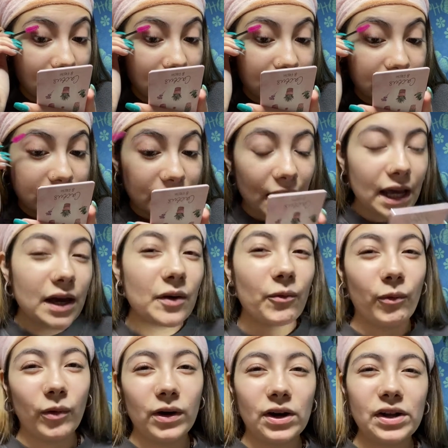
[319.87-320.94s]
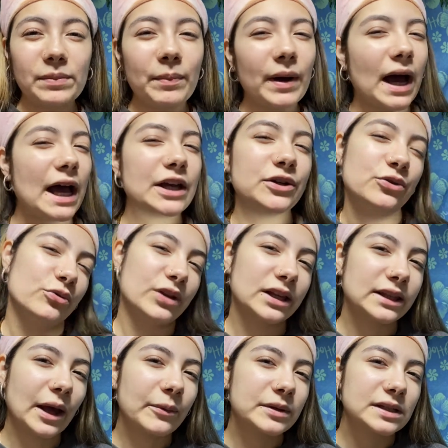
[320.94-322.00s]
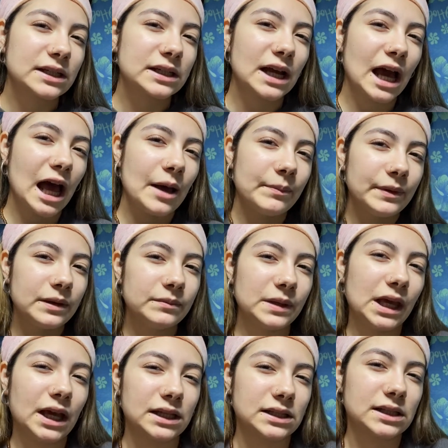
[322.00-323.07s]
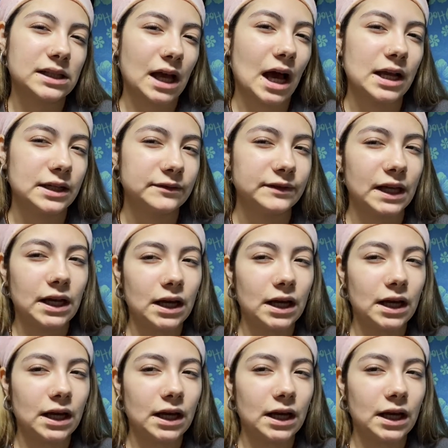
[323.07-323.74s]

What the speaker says: Yeah, it would, but I knew that that was going to happen because it's kind of like